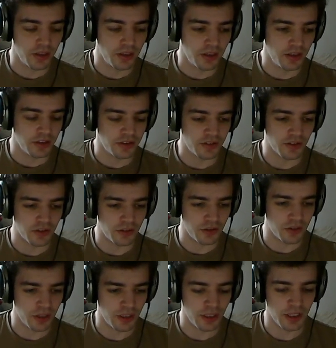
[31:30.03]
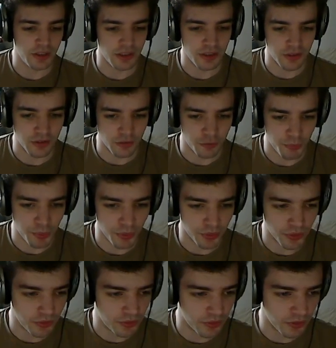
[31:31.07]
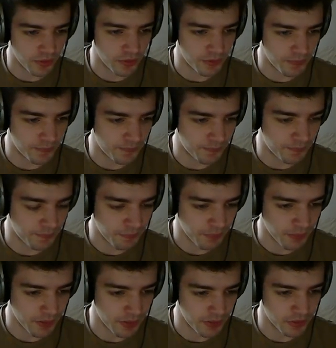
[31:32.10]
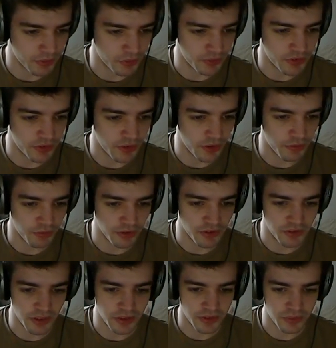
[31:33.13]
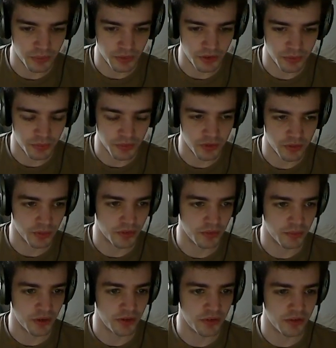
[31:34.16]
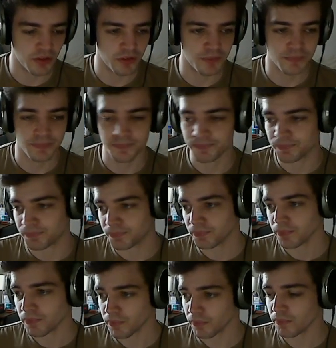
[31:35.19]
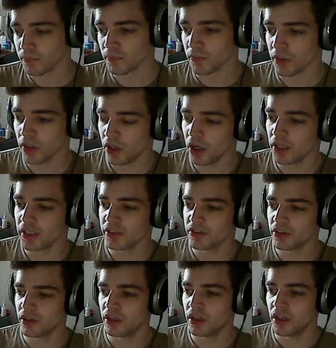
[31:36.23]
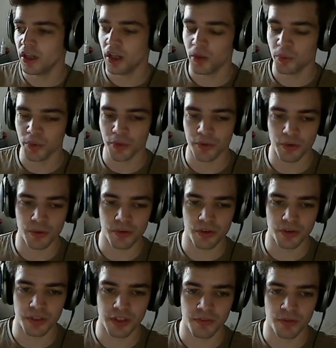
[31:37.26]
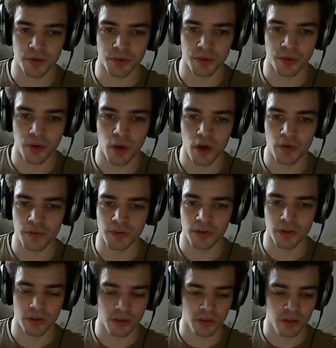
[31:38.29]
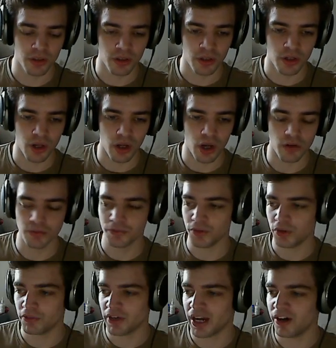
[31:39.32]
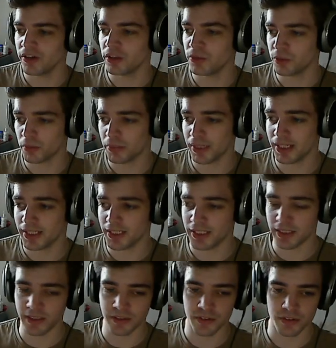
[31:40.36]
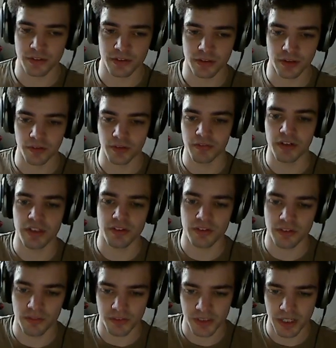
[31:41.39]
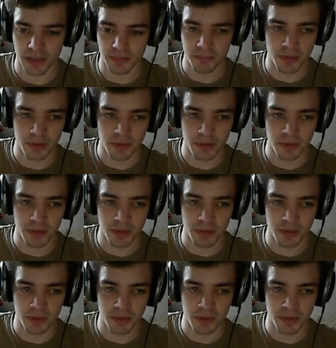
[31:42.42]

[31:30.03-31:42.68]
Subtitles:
So at the end I've put let's revisit the 3 states with these principles in mind. So okay, so what I'll do is I'll give you an overview of how you want to play each of the phases of the game.